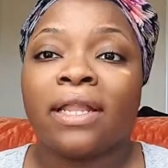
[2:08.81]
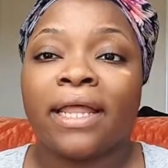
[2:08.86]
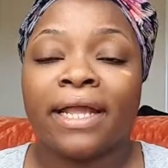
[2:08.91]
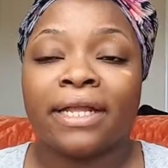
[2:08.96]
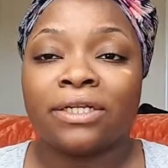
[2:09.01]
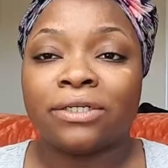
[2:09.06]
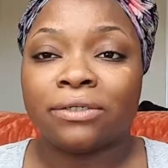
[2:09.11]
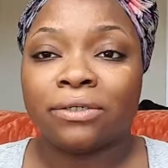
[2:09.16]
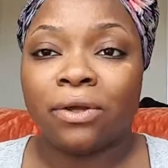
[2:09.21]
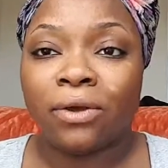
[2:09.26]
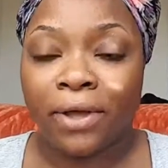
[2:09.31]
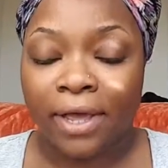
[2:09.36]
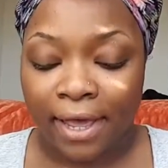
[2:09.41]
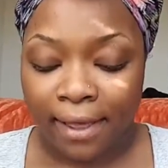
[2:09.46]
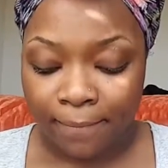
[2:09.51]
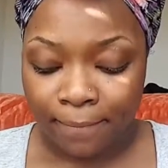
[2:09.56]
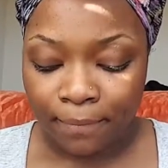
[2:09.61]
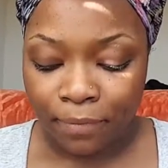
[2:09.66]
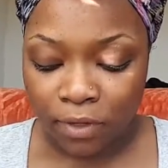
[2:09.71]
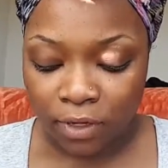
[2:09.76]
Like,
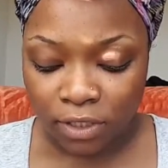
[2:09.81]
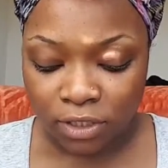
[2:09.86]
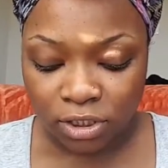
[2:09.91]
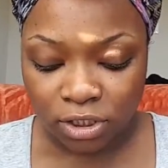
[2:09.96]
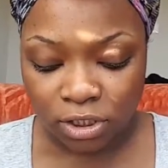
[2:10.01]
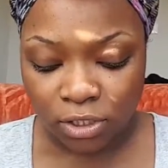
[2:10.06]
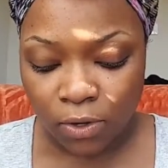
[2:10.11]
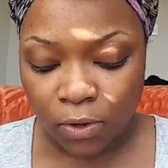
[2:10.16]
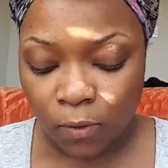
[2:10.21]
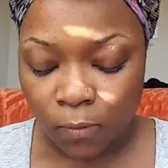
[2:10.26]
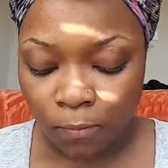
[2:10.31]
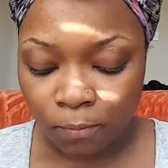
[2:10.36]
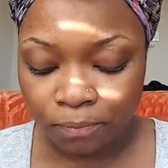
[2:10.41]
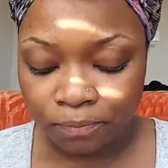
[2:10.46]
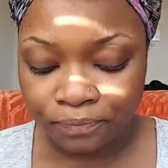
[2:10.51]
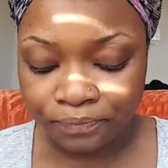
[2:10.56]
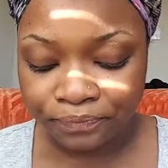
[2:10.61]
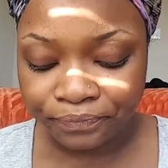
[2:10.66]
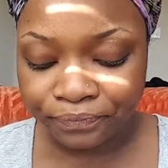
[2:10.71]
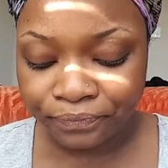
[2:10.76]
okay,
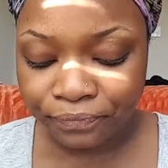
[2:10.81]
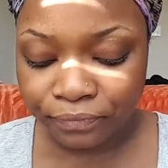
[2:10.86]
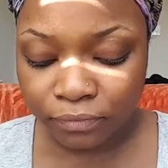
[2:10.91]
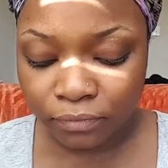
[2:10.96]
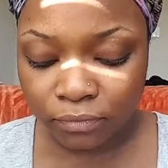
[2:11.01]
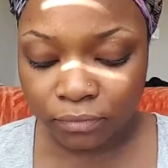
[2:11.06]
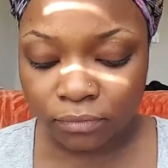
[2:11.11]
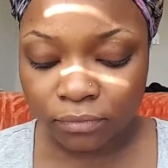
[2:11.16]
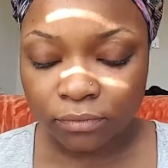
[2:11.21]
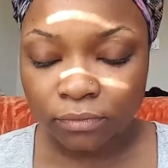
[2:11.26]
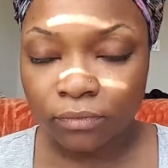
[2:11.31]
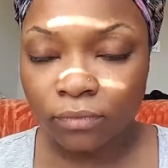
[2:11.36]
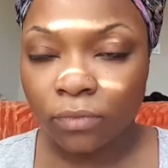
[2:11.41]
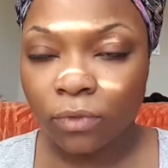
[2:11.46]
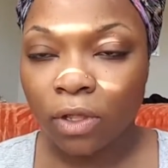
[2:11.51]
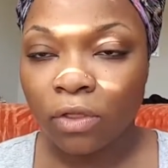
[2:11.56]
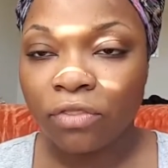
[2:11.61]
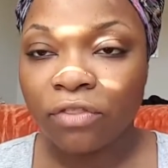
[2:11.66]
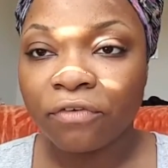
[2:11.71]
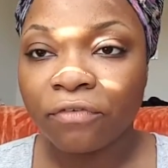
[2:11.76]
so
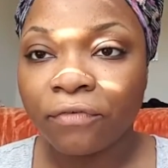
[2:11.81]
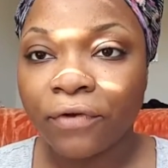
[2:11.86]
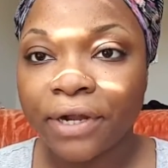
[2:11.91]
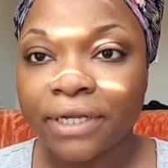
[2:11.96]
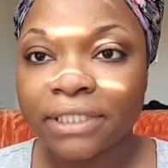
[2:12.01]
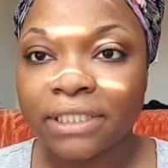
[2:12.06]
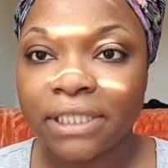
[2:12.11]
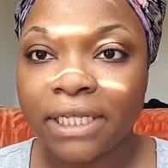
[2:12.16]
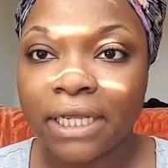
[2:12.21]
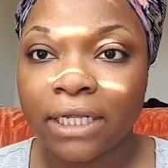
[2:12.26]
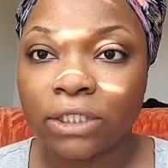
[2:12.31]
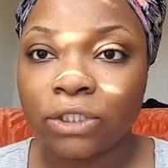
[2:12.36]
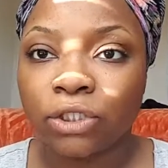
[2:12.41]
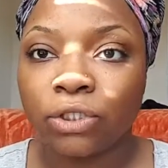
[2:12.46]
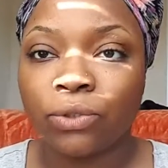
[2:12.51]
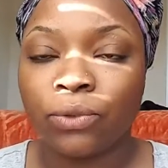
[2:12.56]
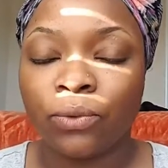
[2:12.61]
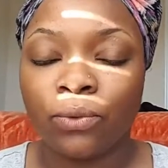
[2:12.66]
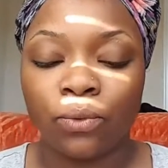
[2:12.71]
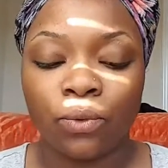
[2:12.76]
the first thing
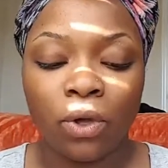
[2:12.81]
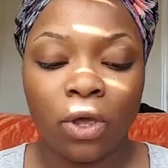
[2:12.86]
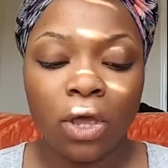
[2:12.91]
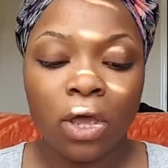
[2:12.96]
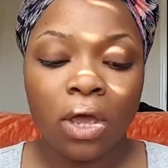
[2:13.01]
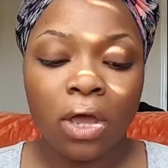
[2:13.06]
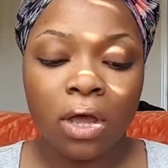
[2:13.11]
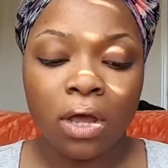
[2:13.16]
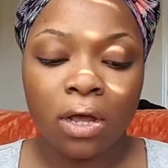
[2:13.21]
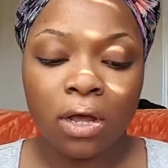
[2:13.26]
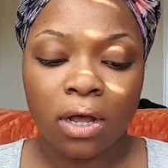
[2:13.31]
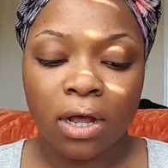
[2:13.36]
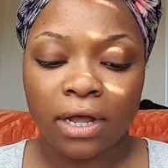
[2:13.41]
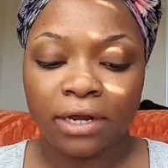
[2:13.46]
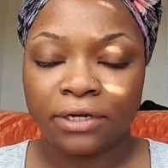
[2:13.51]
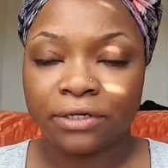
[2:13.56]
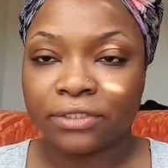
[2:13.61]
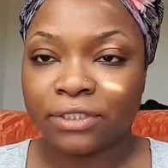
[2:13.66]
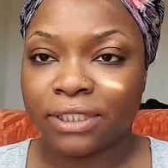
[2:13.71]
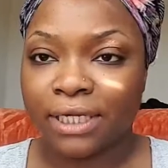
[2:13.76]
to
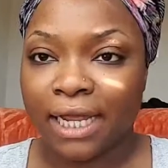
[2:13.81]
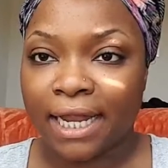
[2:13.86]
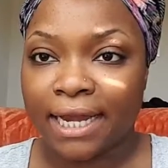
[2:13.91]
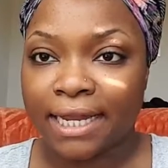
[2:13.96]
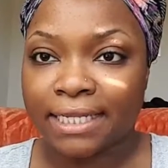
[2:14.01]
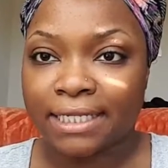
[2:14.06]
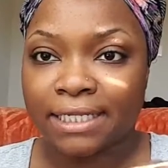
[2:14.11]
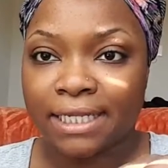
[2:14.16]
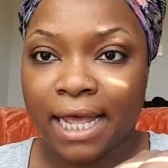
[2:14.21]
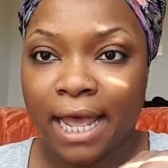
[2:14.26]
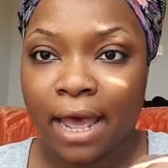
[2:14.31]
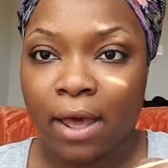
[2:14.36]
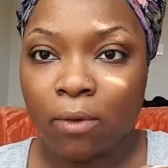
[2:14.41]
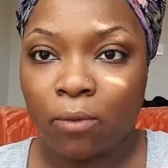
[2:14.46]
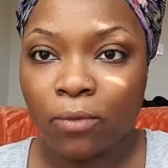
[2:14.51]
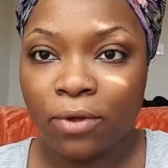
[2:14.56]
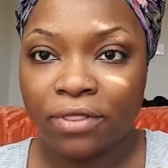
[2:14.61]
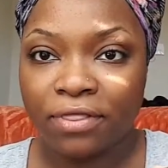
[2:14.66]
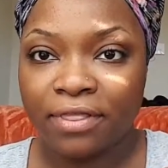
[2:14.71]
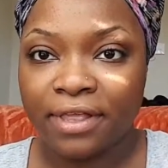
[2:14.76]
understand is
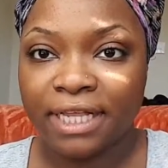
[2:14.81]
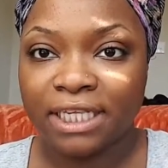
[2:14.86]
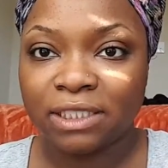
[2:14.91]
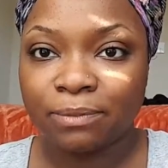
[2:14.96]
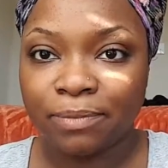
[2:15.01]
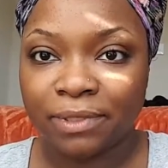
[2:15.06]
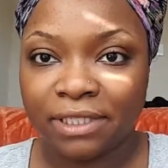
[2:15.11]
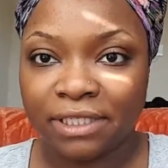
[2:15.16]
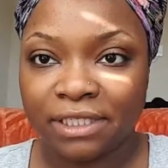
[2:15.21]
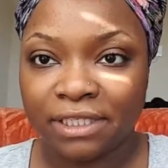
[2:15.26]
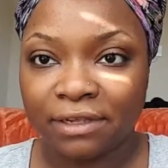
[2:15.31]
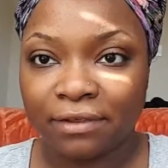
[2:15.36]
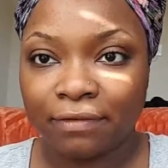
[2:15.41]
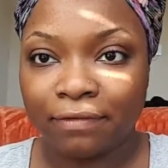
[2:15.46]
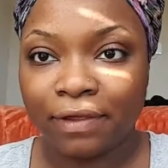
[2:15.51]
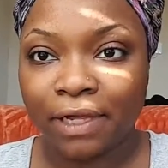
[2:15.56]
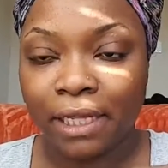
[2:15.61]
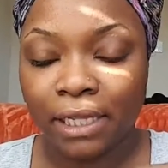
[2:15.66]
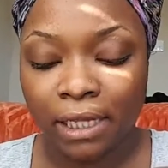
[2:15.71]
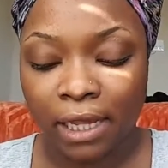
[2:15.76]
that with this
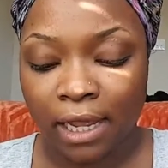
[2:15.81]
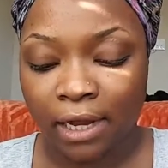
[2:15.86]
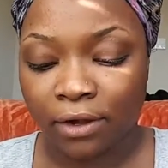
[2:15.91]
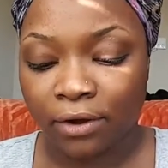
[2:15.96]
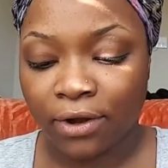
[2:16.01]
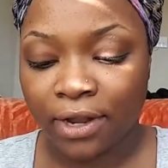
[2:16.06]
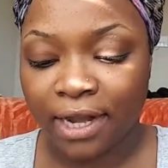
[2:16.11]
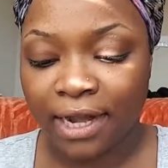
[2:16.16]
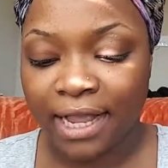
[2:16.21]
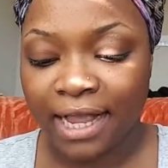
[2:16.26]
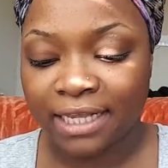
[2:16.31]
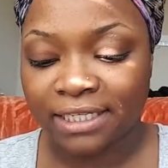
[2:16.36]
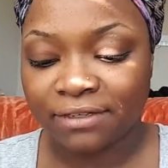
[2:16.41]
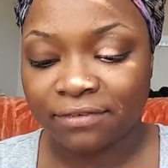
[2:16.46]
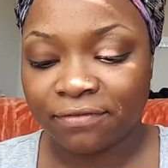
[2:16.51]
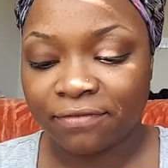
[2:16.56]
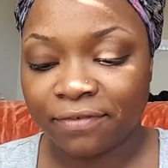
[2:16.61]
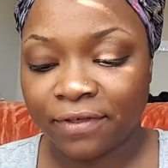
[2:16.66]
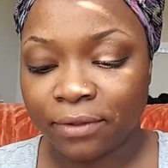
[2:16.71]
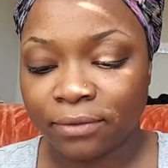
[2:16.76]
specific liner, it
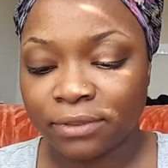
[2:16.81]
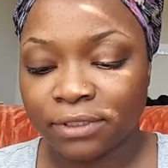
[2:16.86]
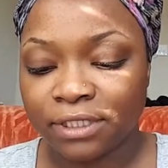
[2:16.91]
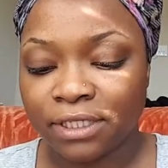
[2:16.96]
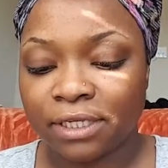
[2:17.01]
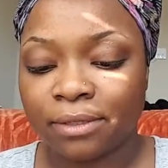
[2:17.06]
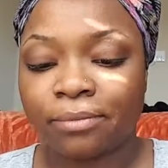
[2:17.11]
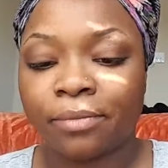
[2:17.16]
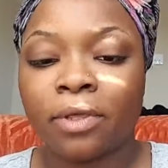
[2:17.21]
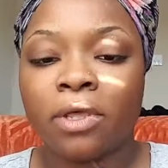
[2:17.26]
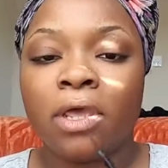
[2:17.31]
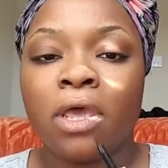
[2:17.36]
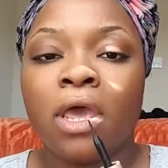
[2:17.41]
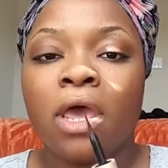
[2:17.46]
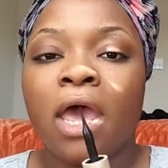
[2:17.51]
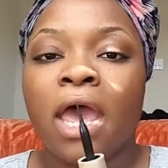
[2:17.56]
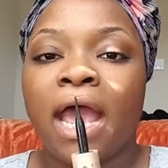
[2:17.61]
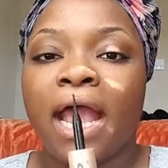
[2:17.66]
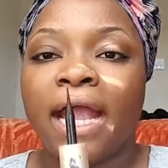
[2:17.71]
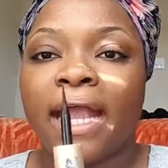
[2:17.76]
has a felt tip.
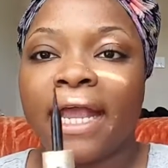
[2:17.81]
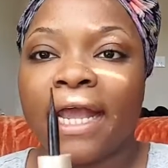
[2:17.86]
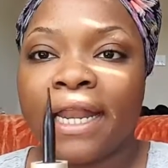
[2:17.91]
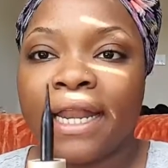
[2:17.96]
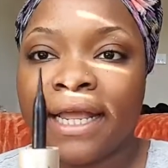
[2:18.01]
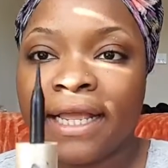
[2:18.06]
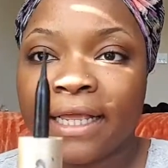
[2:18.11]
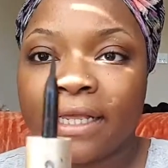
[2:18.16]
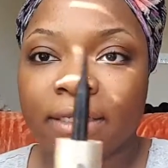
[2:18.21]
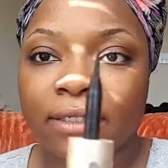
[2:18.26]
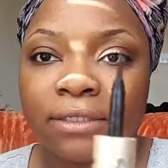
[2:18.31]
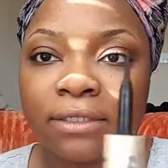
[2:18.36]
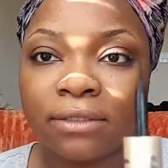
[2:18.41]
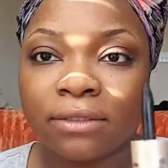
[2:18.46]
And